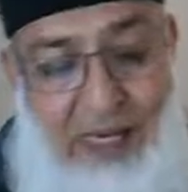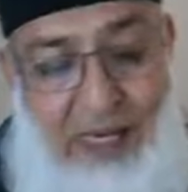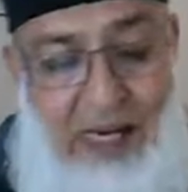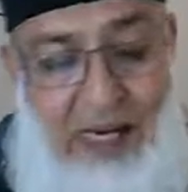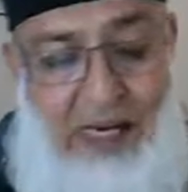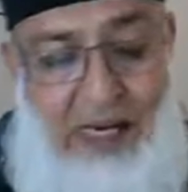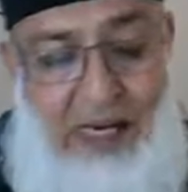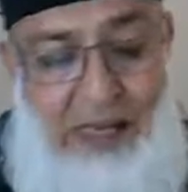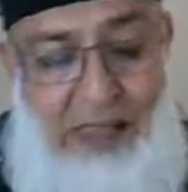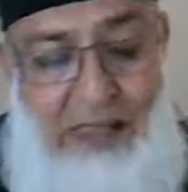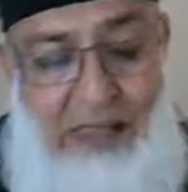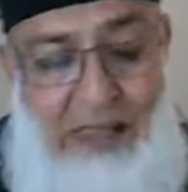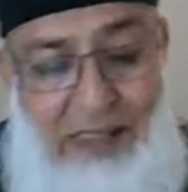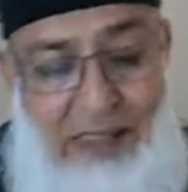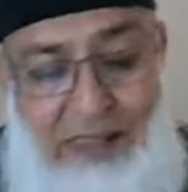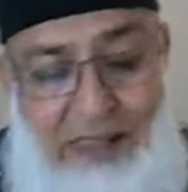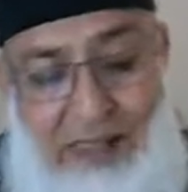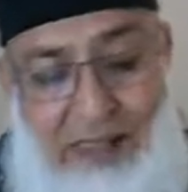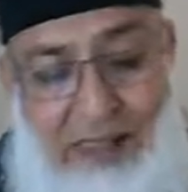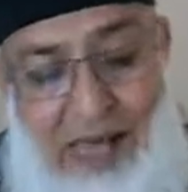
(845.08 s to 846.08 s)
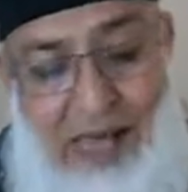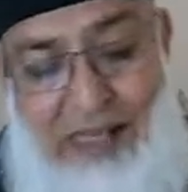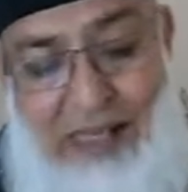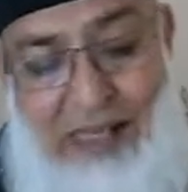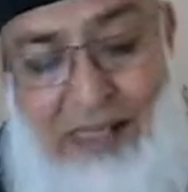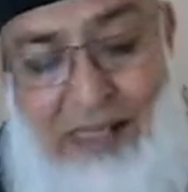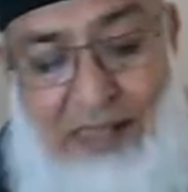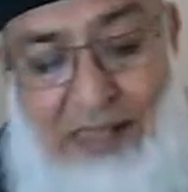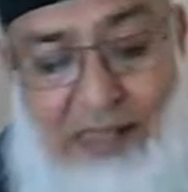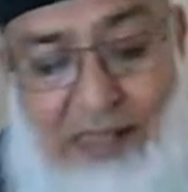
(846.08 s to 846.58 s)
And the next
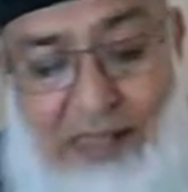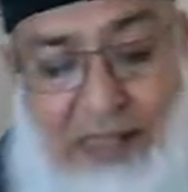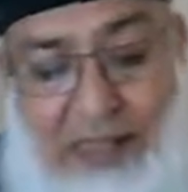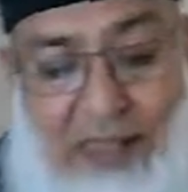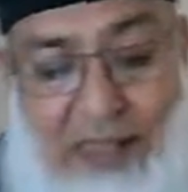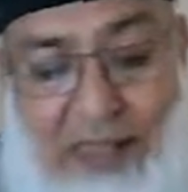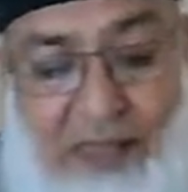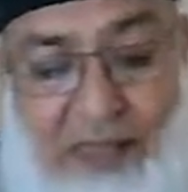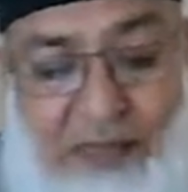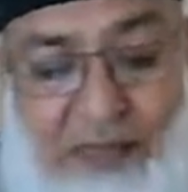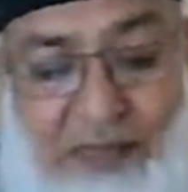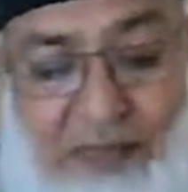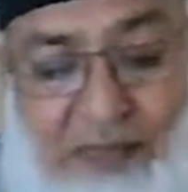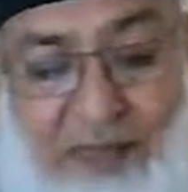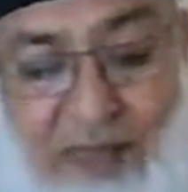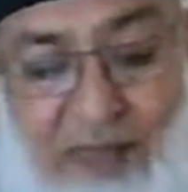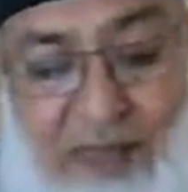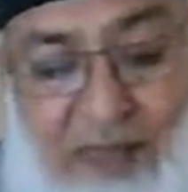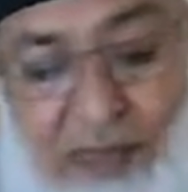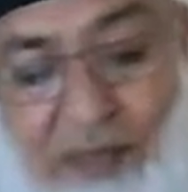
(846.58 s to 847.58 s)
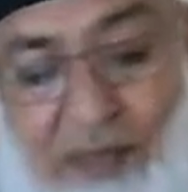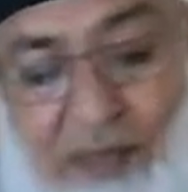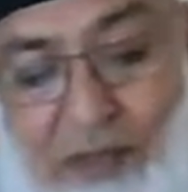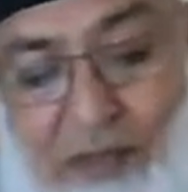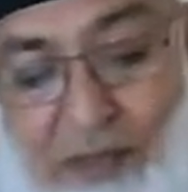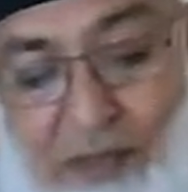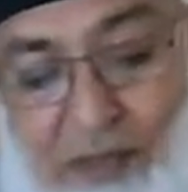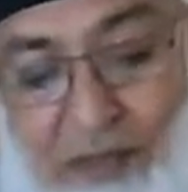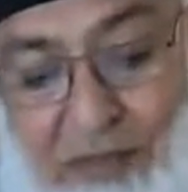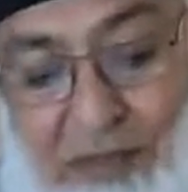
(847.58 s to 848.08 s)
section, section 15,
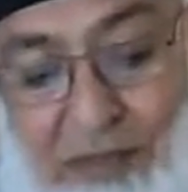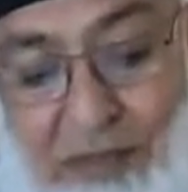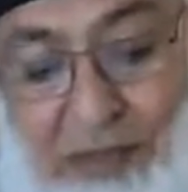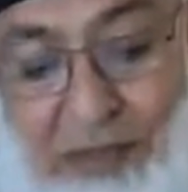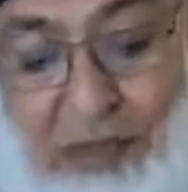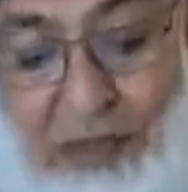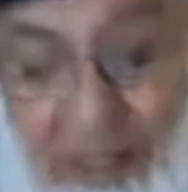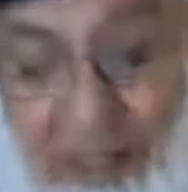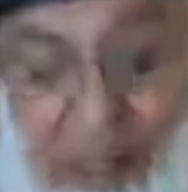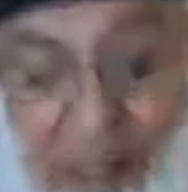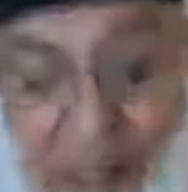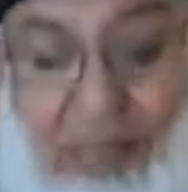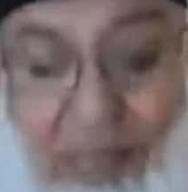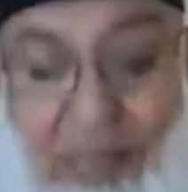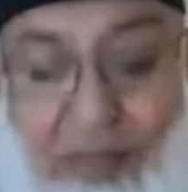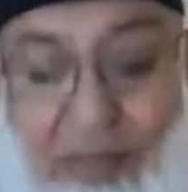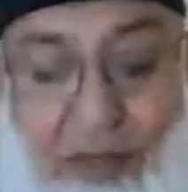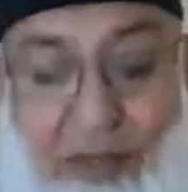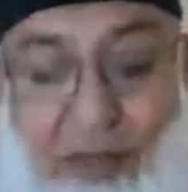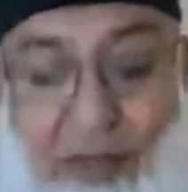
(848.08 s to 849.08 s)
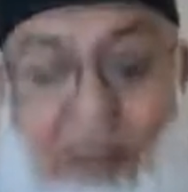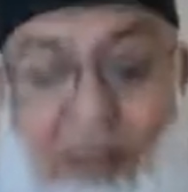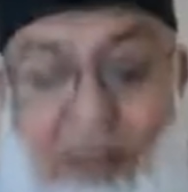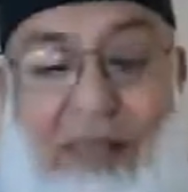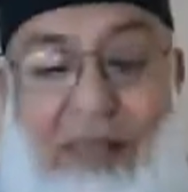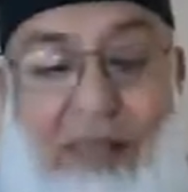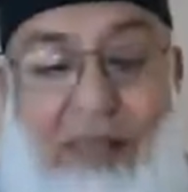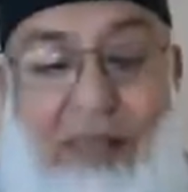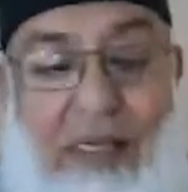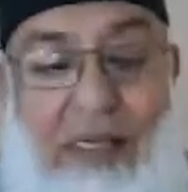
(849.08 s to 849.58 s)
talks about, or the next
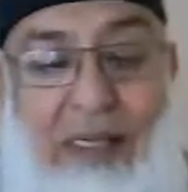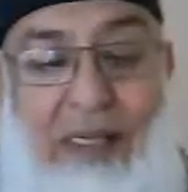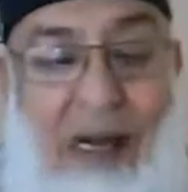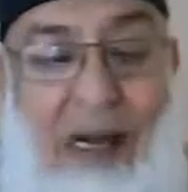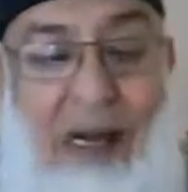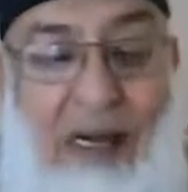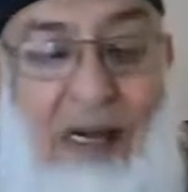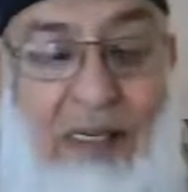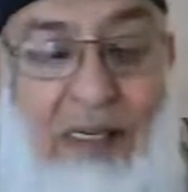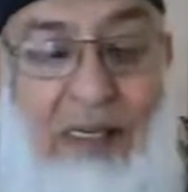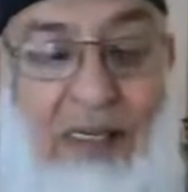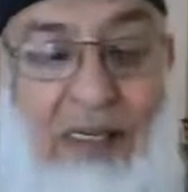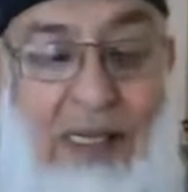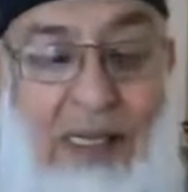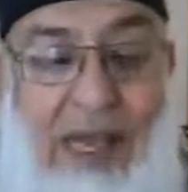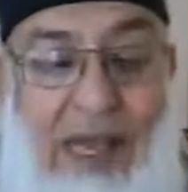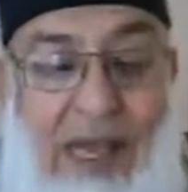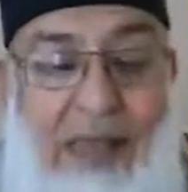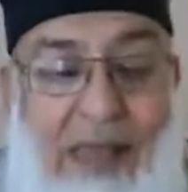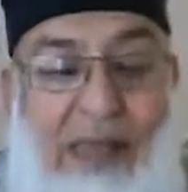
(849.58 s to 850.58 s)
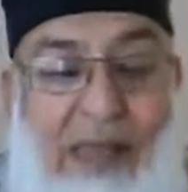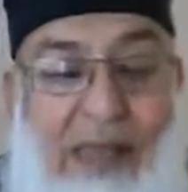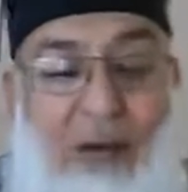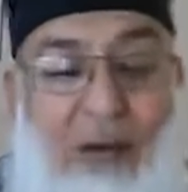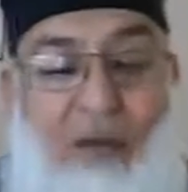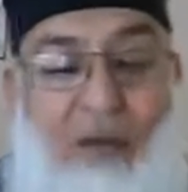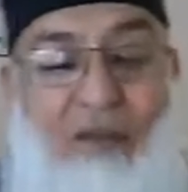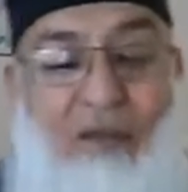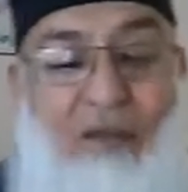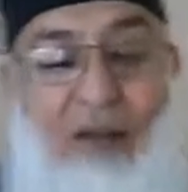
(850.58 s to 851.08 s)
topic under the heading
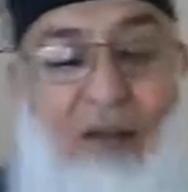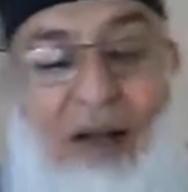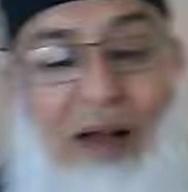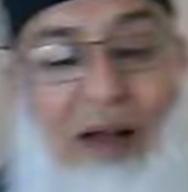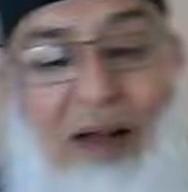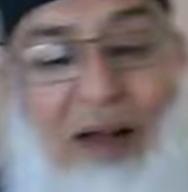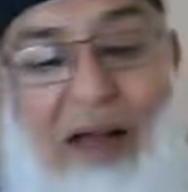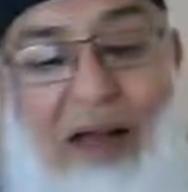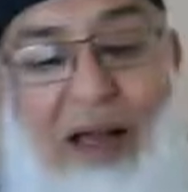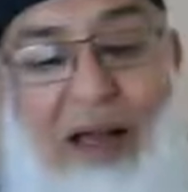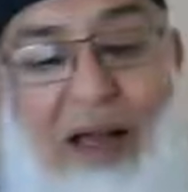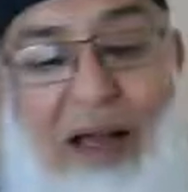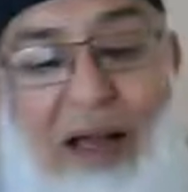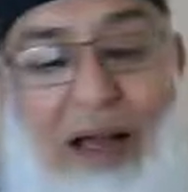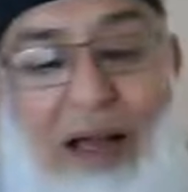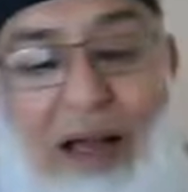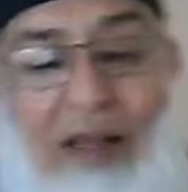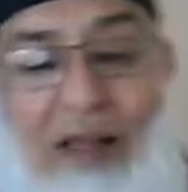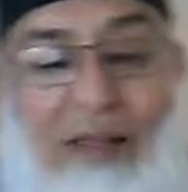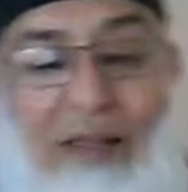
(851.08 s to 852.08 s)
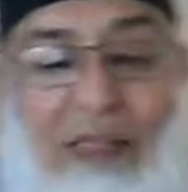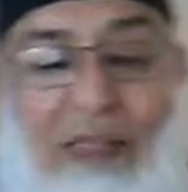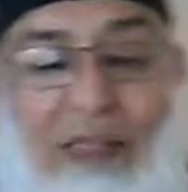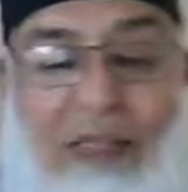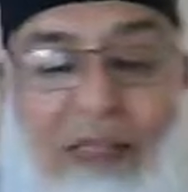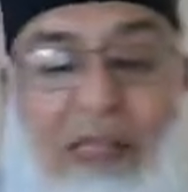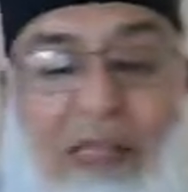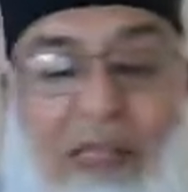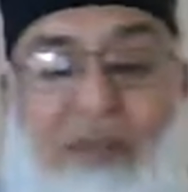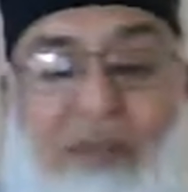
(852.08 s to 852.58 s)
of health and
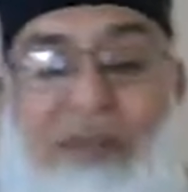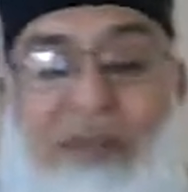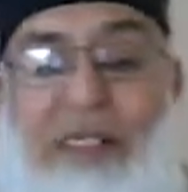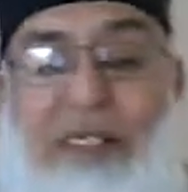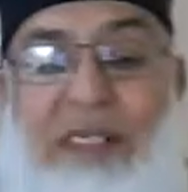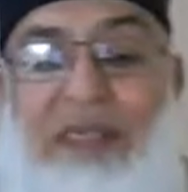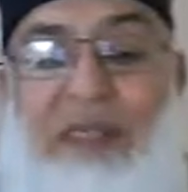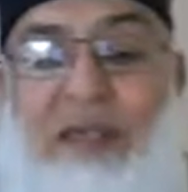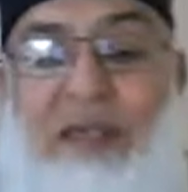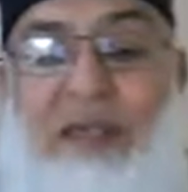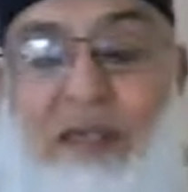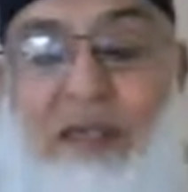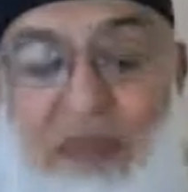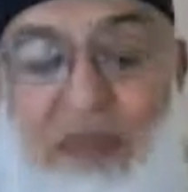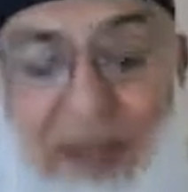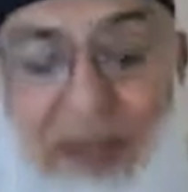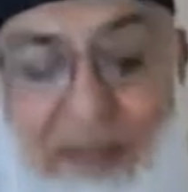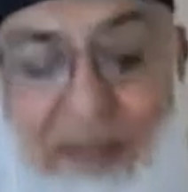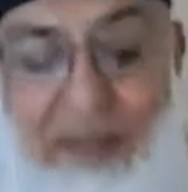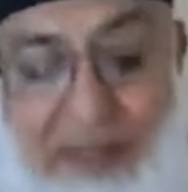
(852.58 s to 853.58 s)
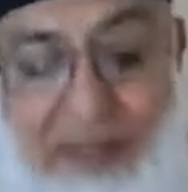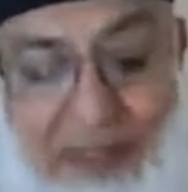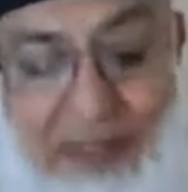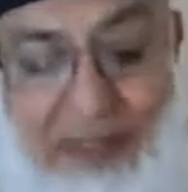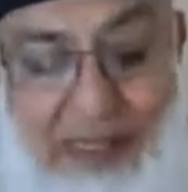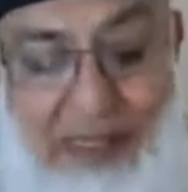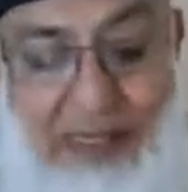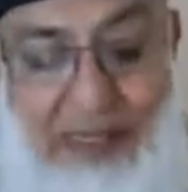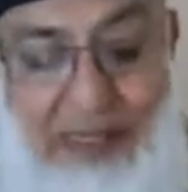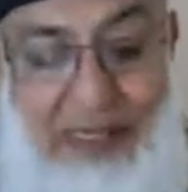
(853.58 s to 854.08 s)
safety of labors
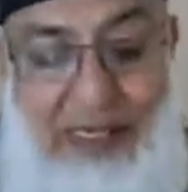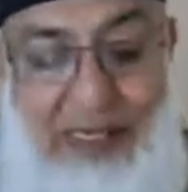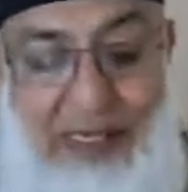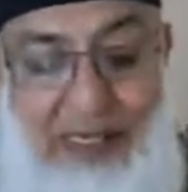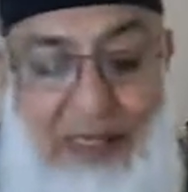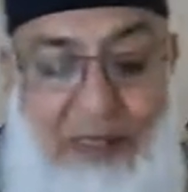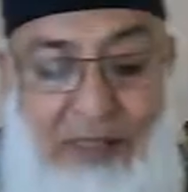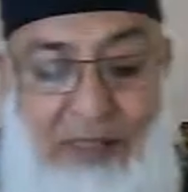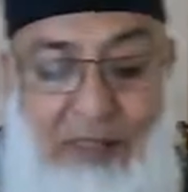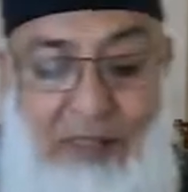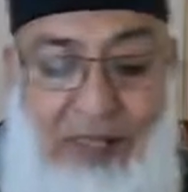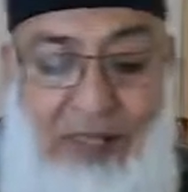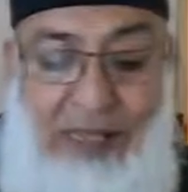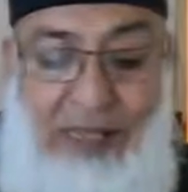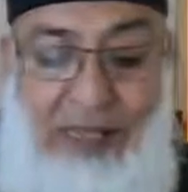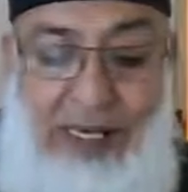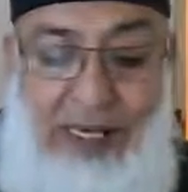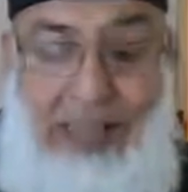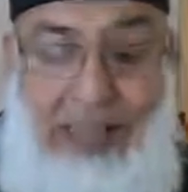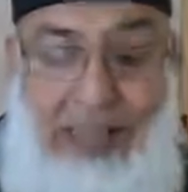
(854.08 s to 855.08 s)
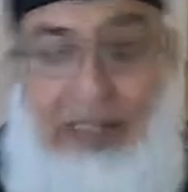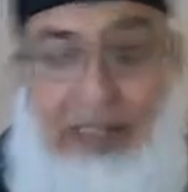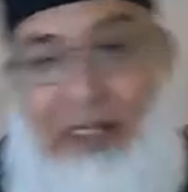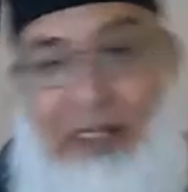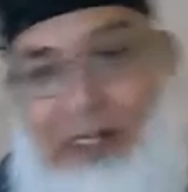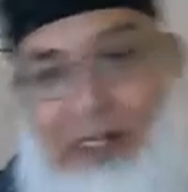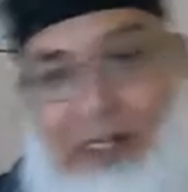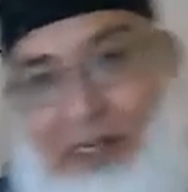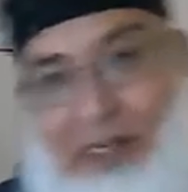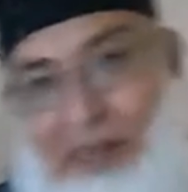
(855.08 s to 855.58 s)
is ventilation
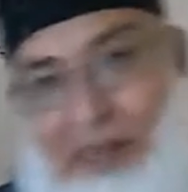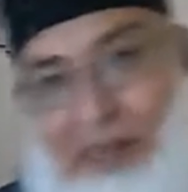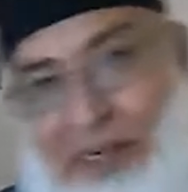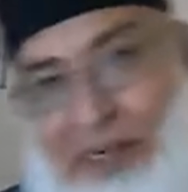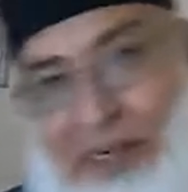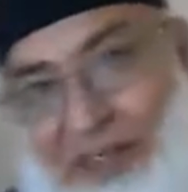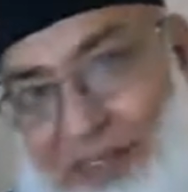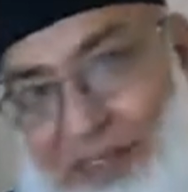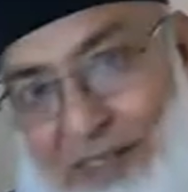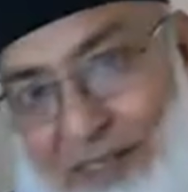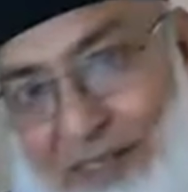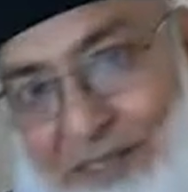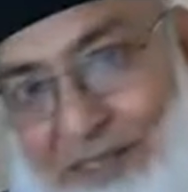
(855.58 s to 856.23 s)
and temperature.